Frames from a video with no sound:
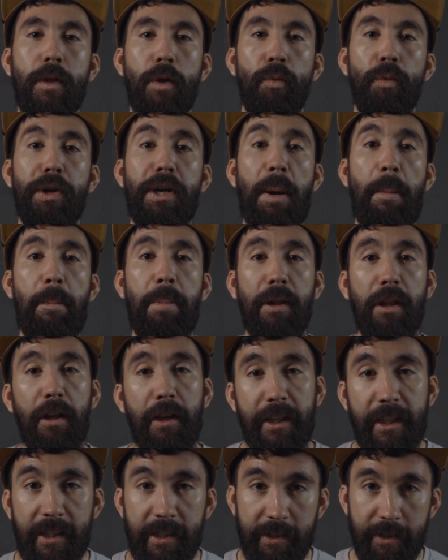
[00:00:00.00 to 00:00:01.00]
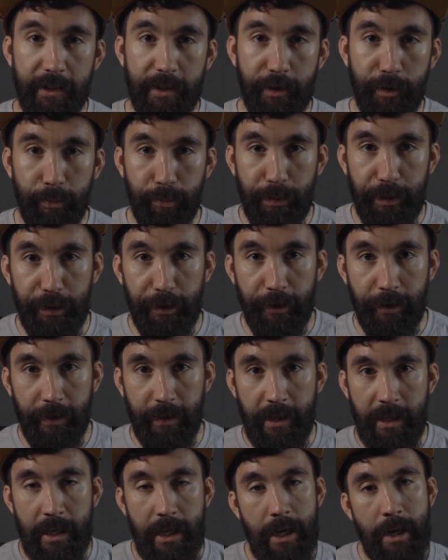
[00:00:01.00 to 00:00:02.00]
We're gonna plug it into the computer,
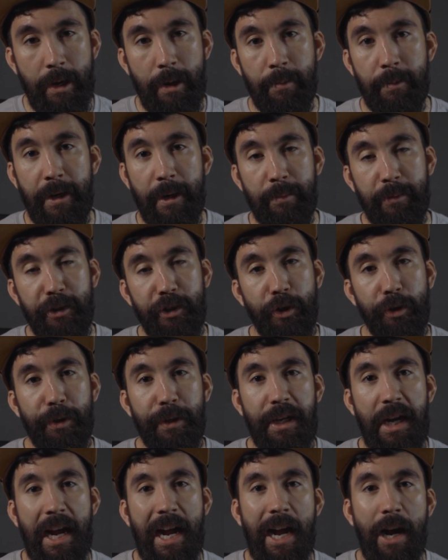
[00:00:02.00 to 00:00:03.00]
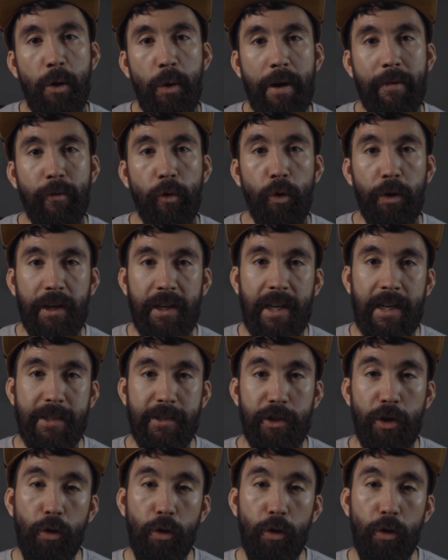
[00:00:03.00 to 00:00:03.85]
and I'm gonna show you how I've organized.